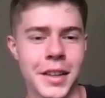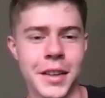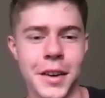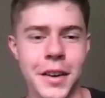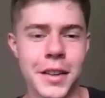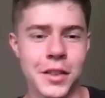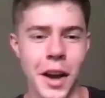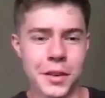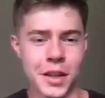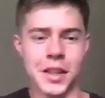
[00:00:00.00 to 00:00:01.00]
you know,
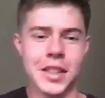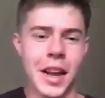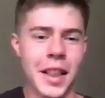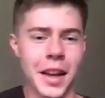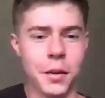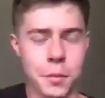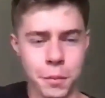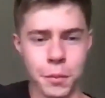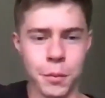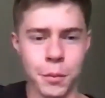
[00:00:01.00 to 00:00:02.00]
so I was going to say, like,
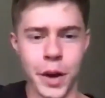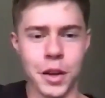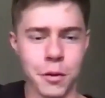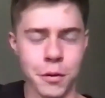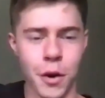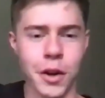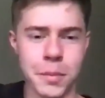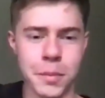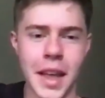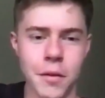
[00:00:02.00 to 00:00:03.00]
when you
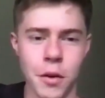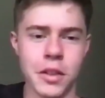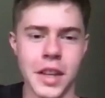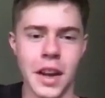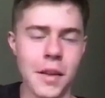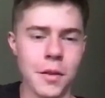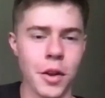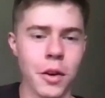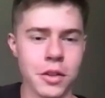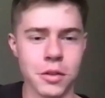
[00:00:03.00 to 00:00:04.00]
first made that first sale, even
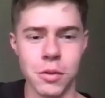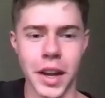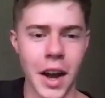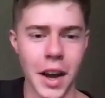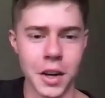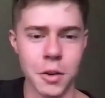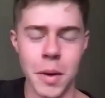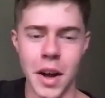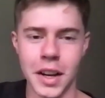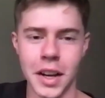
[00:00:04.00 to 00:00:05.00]
though it was through like article
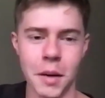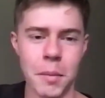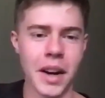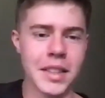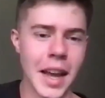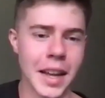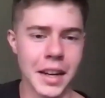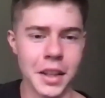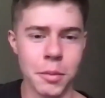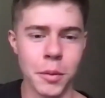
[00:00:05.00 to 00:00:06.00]
marketing and it might have
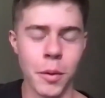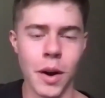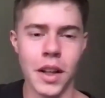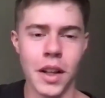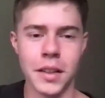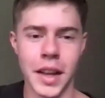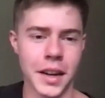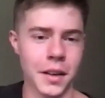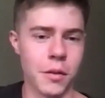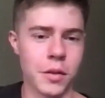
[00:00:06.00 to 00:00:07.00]
taken a little bit what
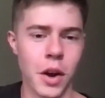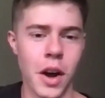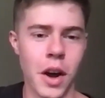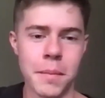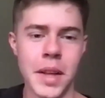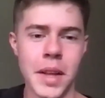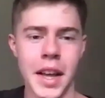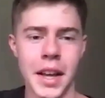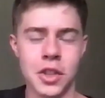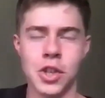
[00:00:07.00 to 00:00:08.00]
like of time,
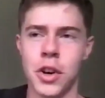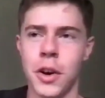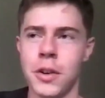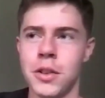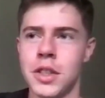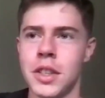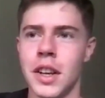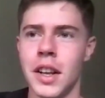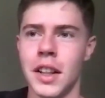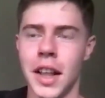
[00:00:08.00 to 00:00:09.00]
it just
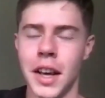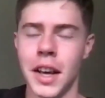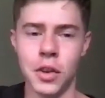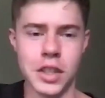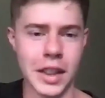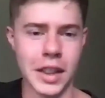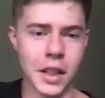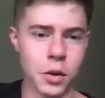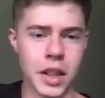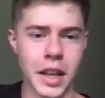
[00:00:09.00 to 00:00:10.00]
shows like you just
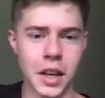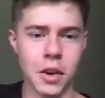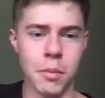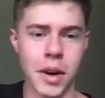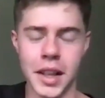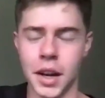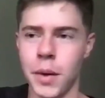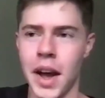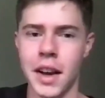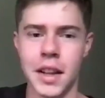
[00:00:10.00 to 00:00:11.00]
get that little click in your brain,
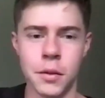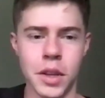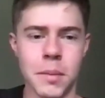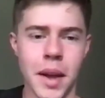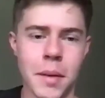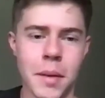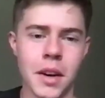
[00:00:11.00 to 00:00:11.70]
like, wow, I can really make